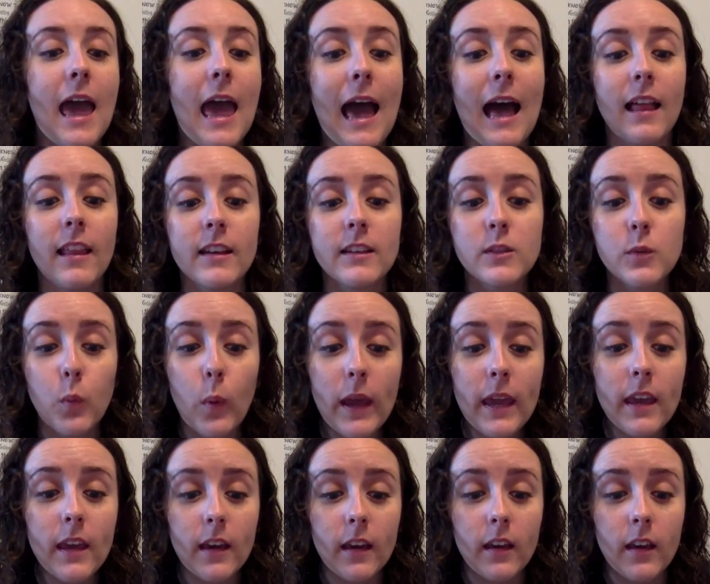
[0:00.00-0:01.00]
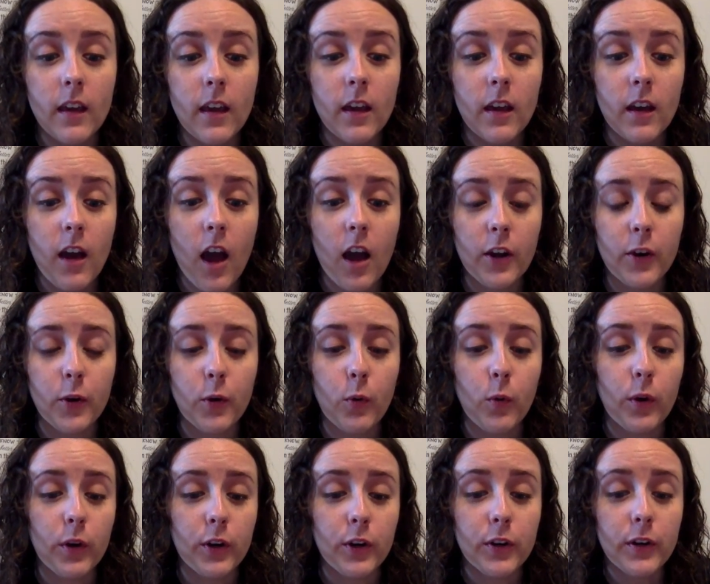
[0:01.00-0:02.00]
Alex, wait, Connor
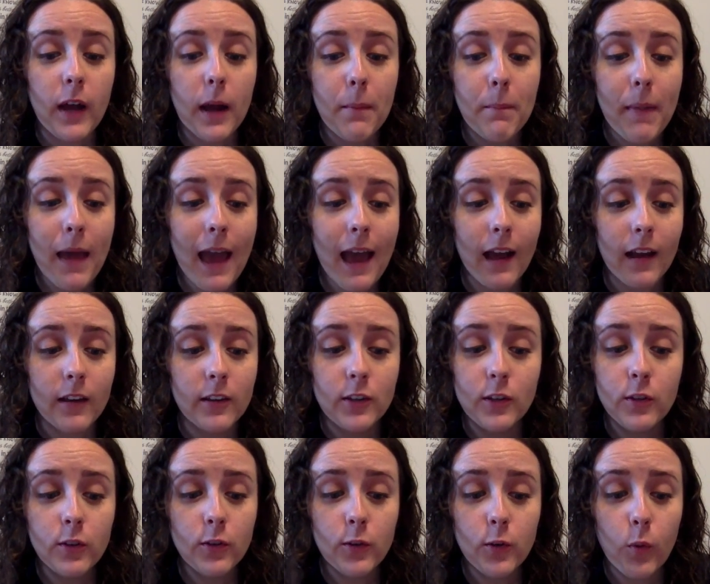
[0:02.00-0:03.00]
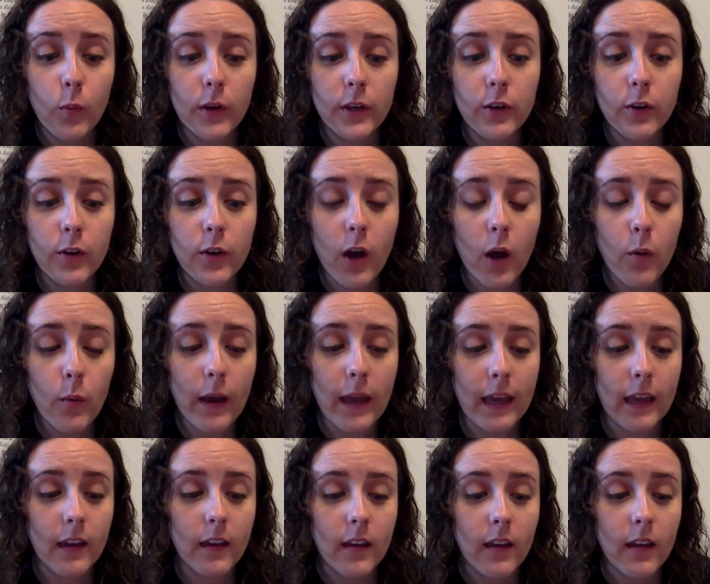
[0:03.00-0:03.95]
ordered. Come back. You don't know where you're going.